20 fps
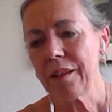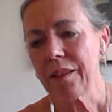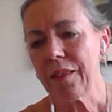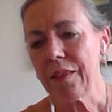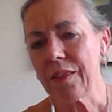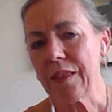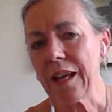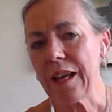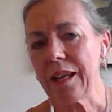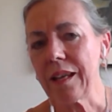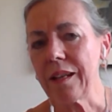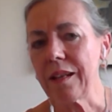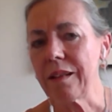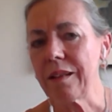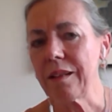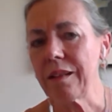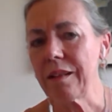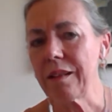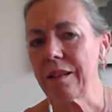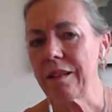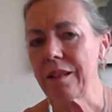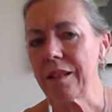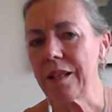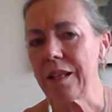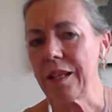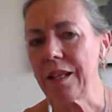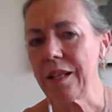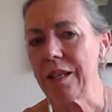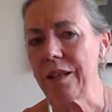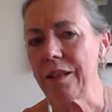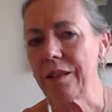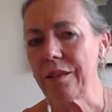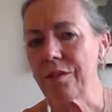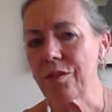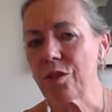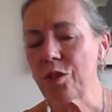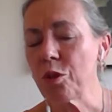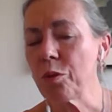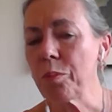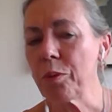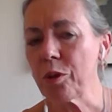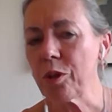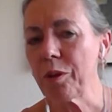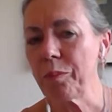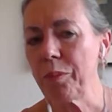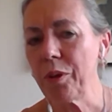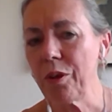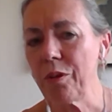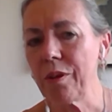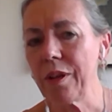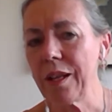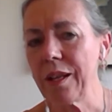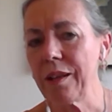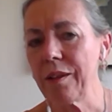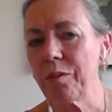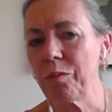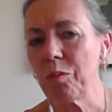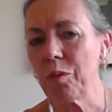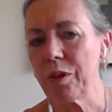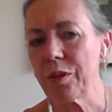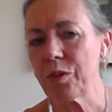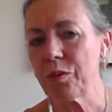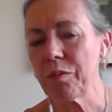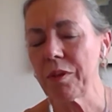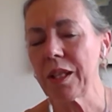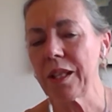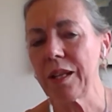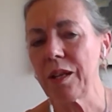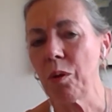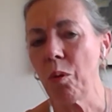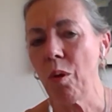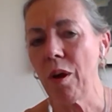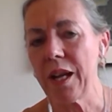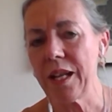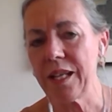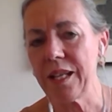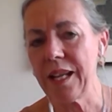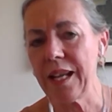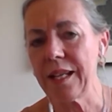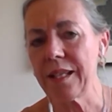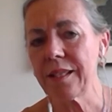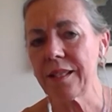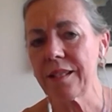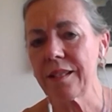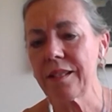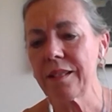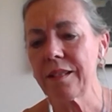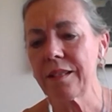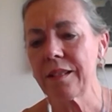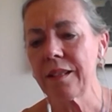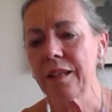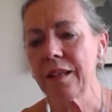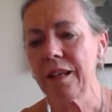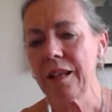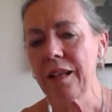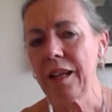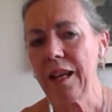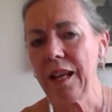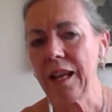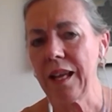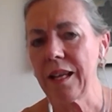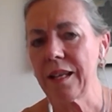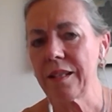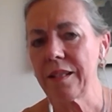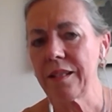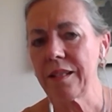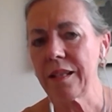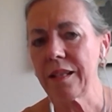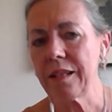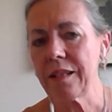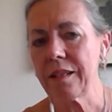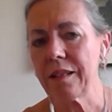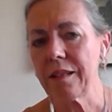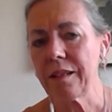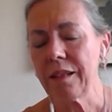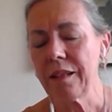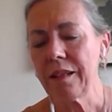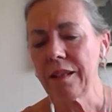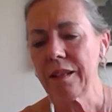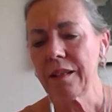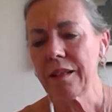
that the supercomputing was really quite nascent. And uh,